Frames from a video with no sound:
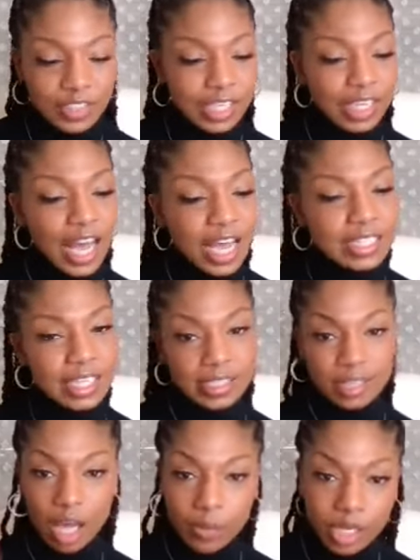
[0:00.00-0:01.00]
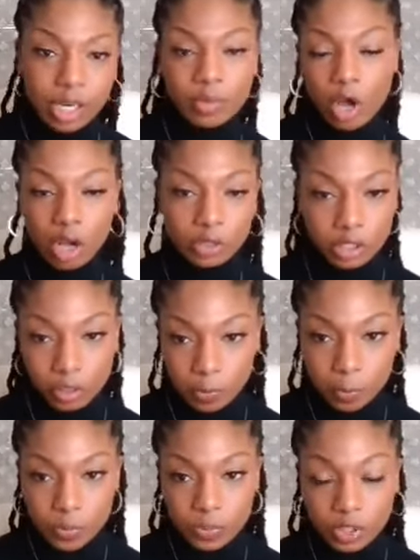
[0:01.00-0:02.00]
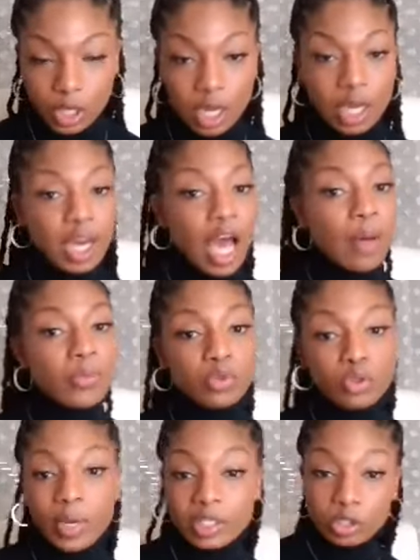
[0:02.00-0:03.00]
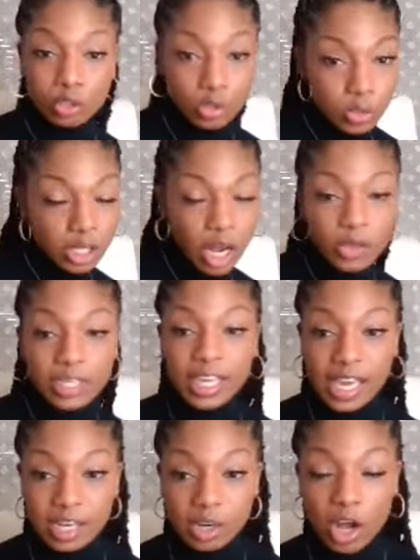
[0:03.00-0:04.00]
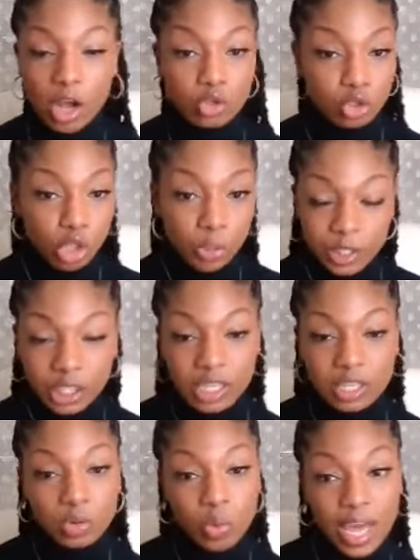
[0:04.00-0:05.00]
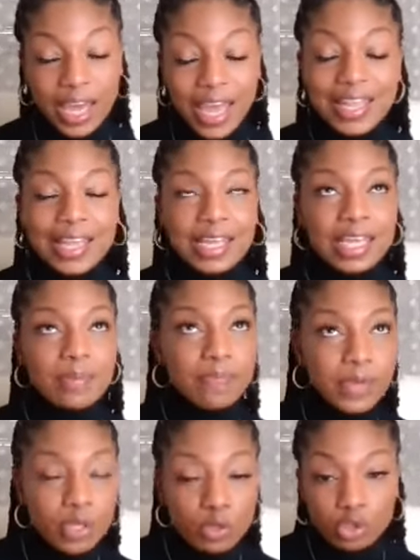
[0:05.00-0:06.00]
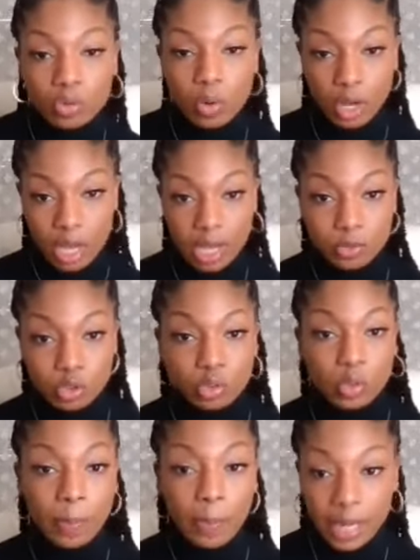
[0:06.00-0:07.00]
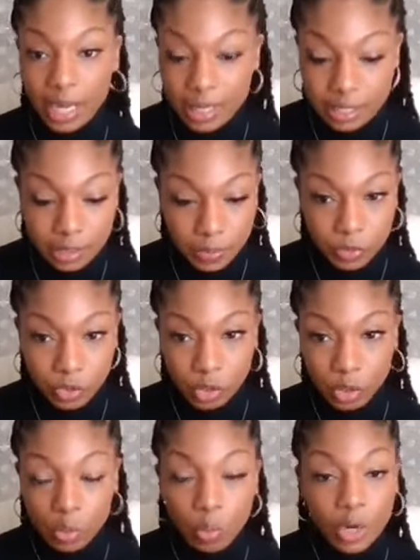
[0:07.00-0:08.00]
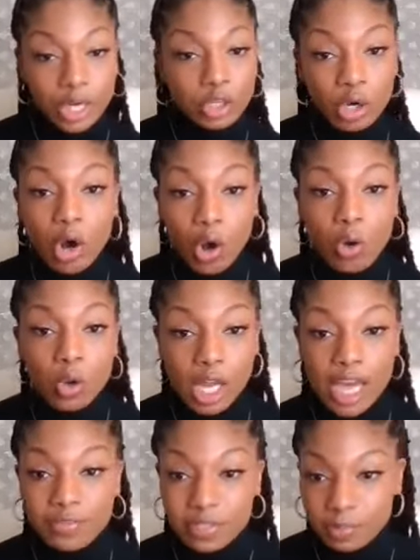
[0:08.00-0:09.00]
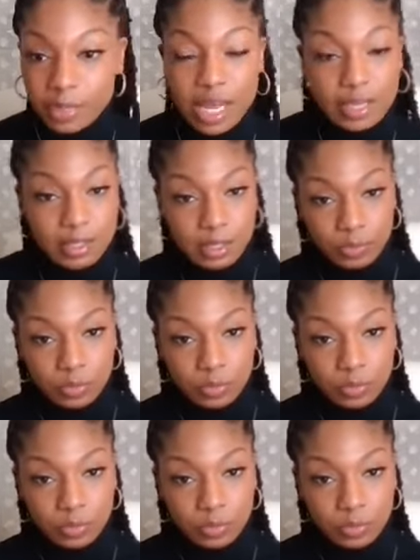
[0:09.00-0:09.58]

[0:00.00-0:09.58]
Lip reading: And then God says, come here, I'm calling you. You're about to lose it all to gain it all, stripping things away. And then he builds you up to a place where your whole life is blessed.